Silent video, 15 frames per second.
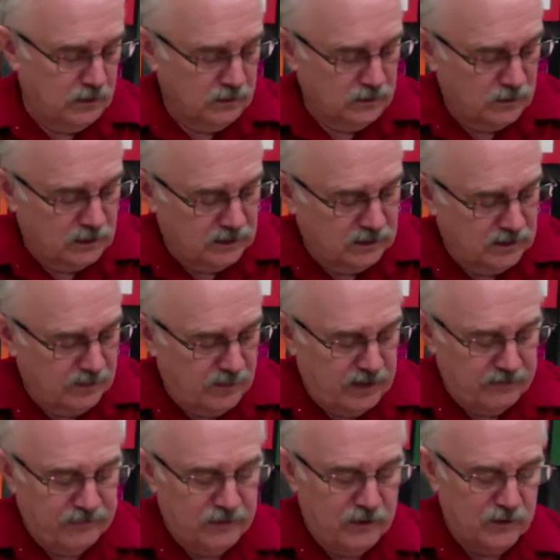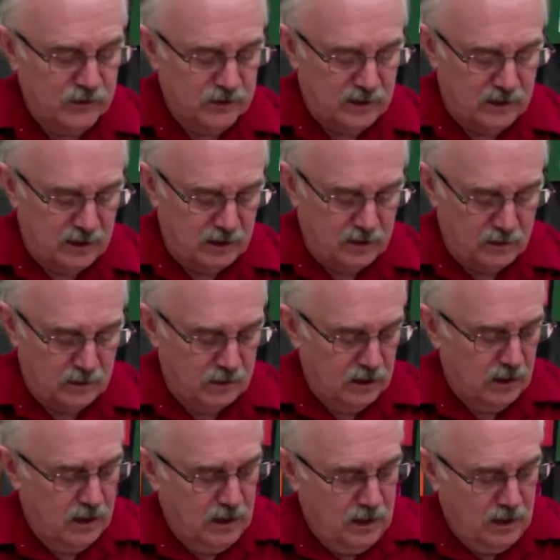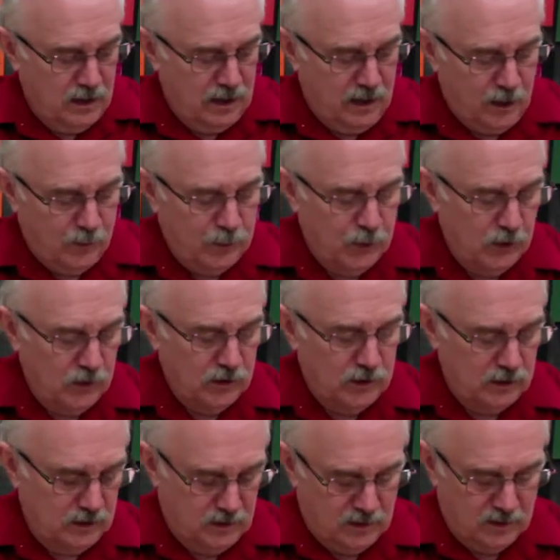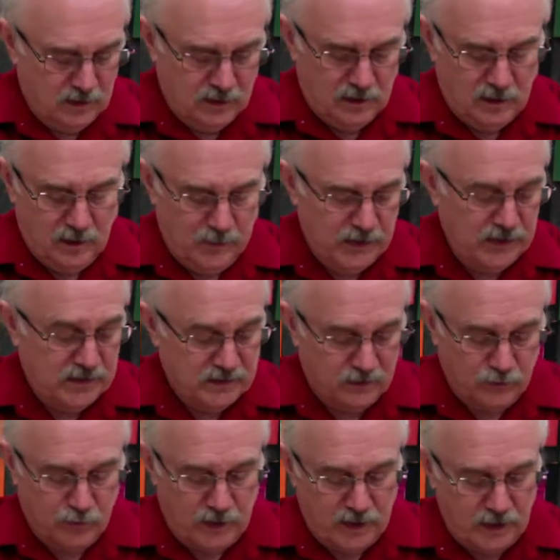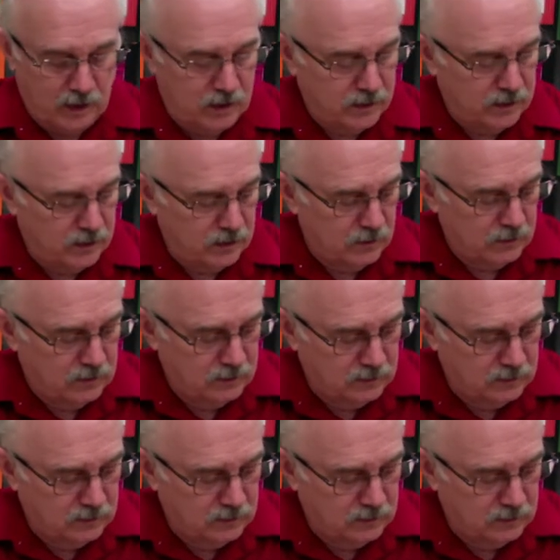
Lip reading: So I'll dip my fingers in here, and I'll put a piece of gray on here,